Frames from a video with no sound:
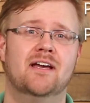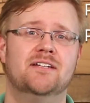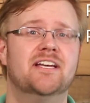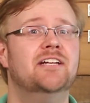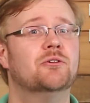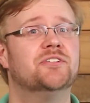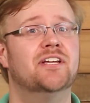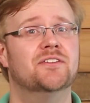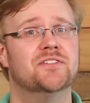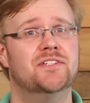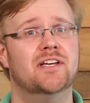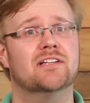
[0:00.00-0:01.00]
Daniel
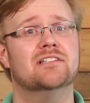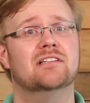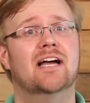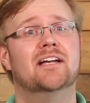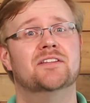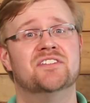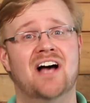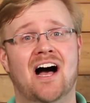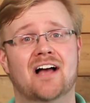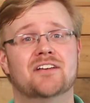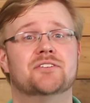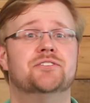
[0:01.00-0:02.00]
10:6 likens
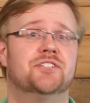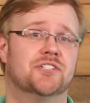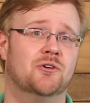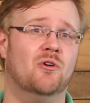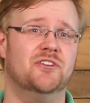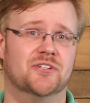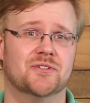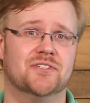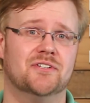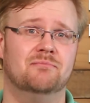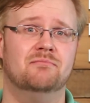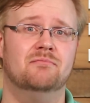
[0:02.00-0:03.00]
eyes to torches.
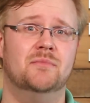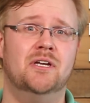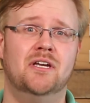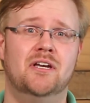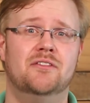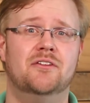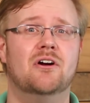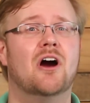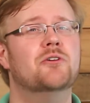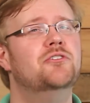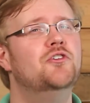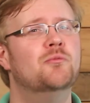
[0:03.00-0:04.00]
There are
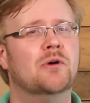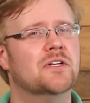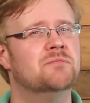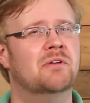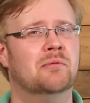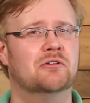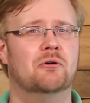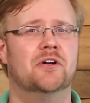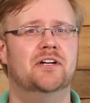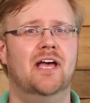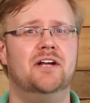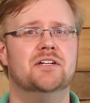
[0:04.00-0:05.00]
numerous biblical
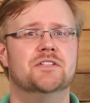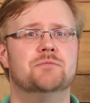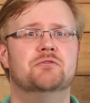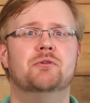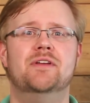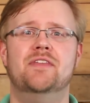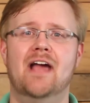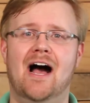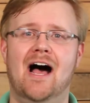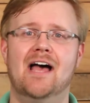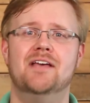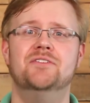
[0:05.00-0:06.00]
connections between the
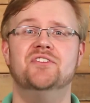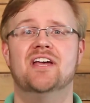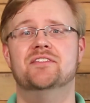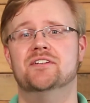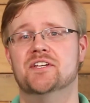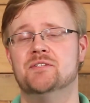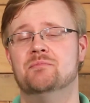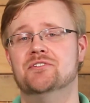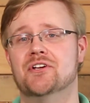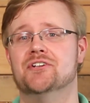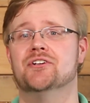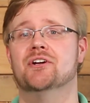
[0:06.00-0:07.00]
eyes and the
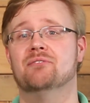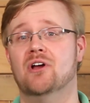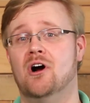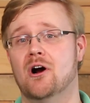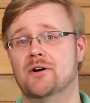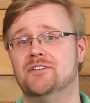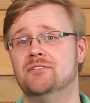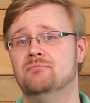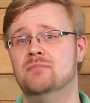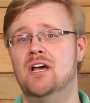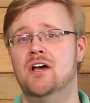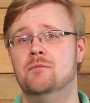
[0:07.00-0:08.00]
disposition of the heart.
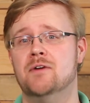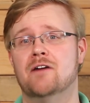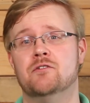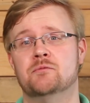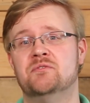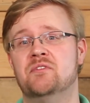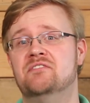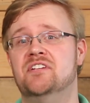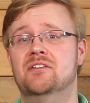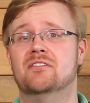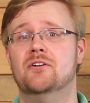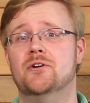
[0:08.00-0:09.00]
Proverbs
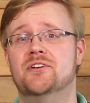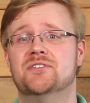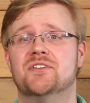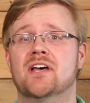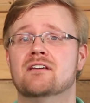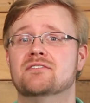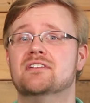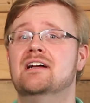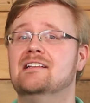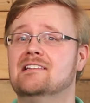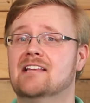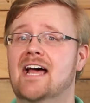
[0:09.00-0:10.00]
15:30 says,
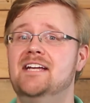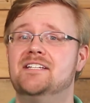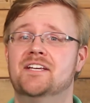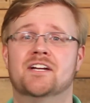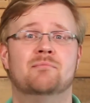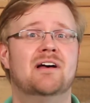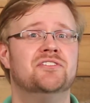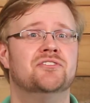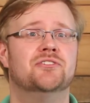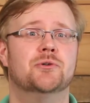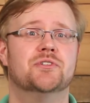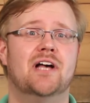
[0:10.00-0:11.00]
"Light in a
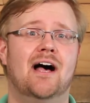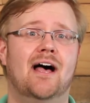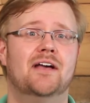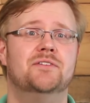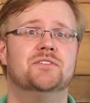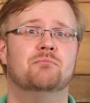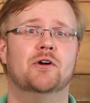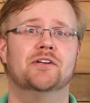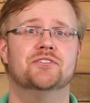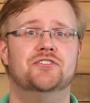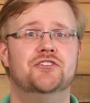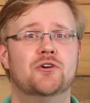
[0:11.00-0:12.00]
messenger's eyes
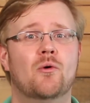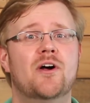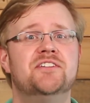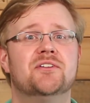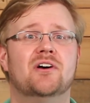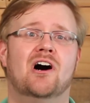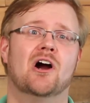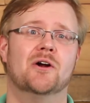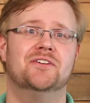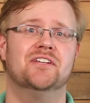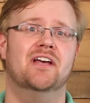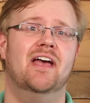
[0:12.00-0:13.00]
brings joy to the
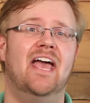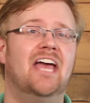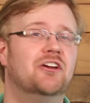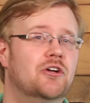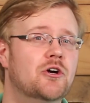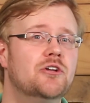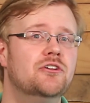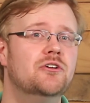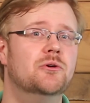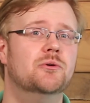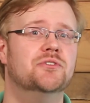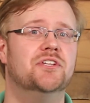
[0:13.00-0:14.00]
heart, and good
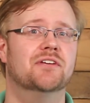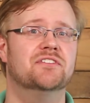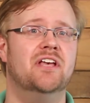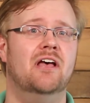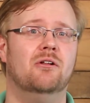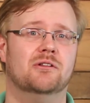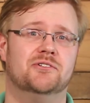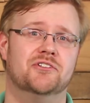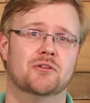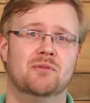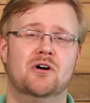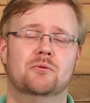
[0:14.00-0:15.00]
news gives health to the
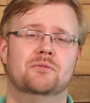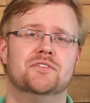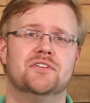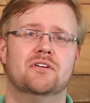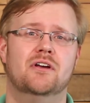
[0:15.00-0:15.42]
bones."